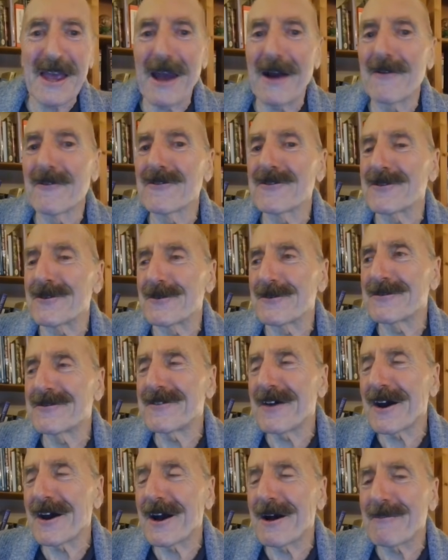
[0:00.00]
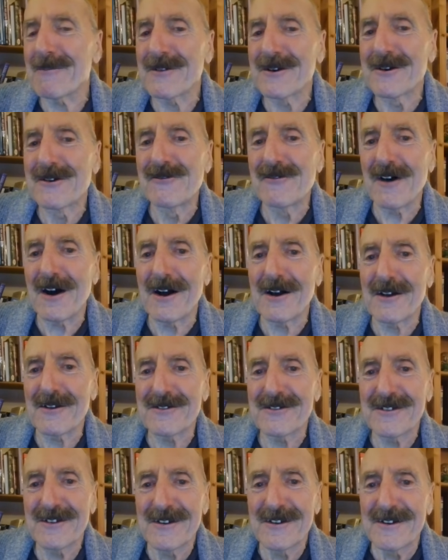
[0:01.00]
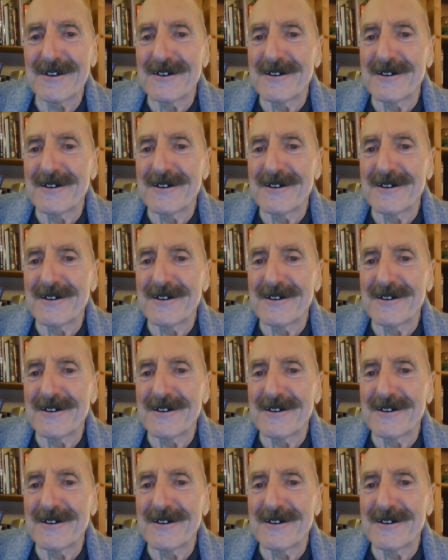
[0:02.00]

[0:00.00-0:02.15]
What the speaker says: councils dug up the grass